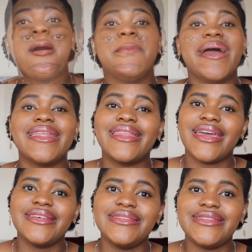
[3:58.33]
My
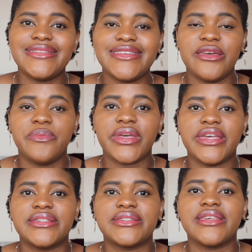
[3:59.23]
next tip
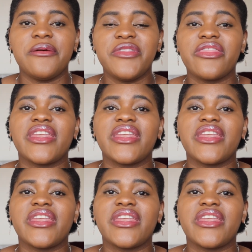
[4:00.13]
is something